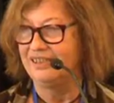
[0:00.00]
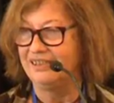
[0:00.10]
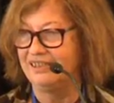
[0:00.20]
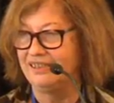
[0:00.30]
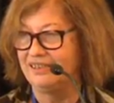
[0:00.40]

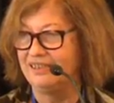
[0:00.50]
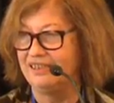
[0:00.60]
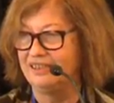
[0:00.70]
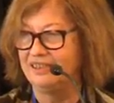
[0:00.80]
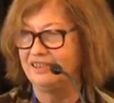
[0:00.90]

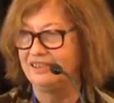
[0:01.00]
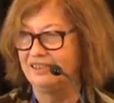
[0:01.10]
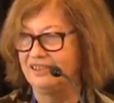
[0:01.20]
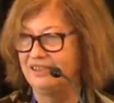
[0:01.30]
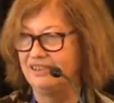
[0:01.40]

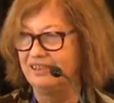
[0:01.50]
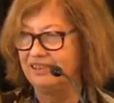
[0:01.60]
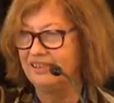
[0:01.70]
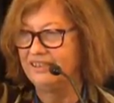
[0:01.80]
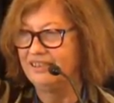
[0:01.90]

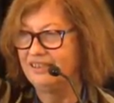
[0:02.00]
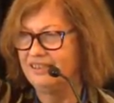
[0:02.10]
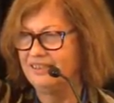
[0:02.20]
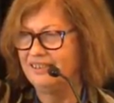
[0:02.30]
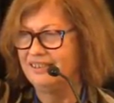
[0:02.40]

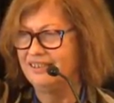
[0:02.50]
Nobody speaks.